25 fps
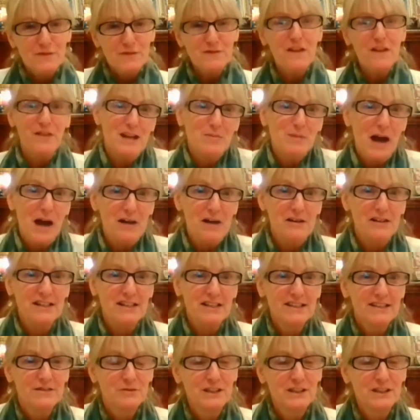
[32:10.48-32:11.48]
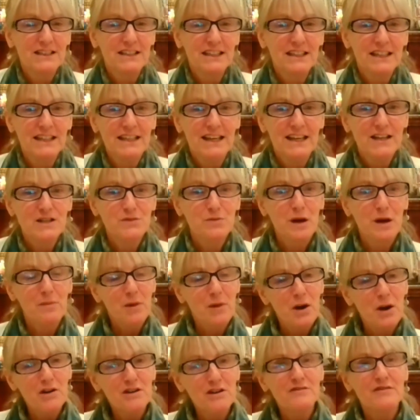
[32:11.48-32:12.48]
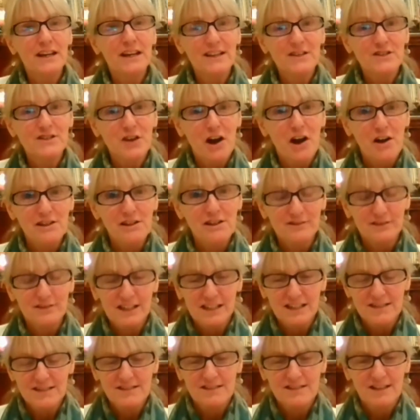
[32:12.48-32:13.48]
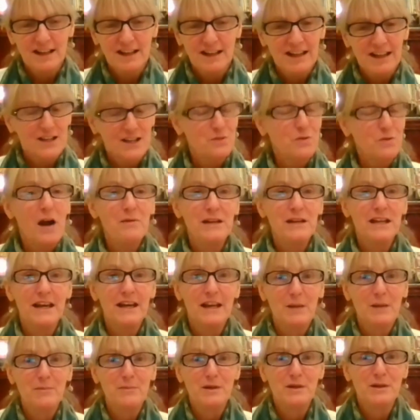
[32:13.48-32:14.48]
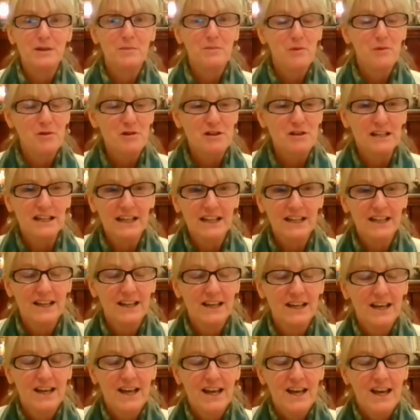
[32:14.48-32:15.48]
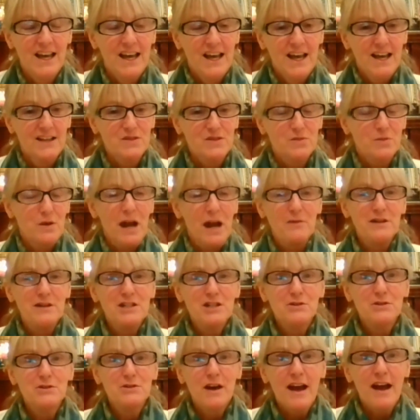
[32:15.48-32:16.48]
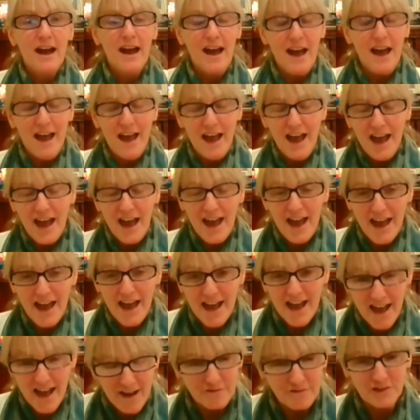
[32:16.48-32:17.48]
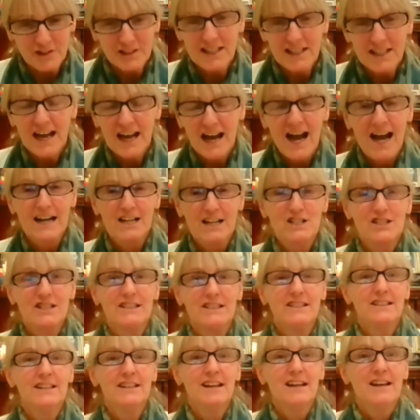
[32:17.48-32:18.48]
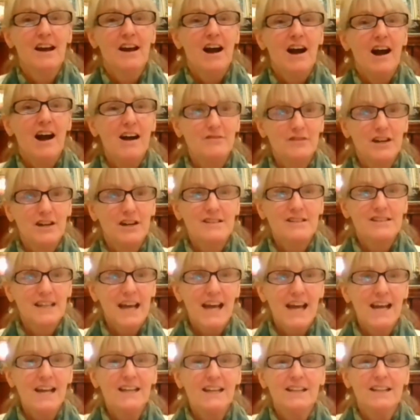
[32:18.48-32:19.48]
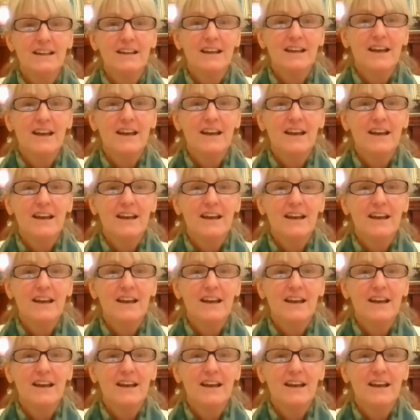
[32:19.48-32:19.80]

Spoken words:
to think about it, really. It's what motivates all of us. It's why we get up in the morning. It's why we do every action of our day,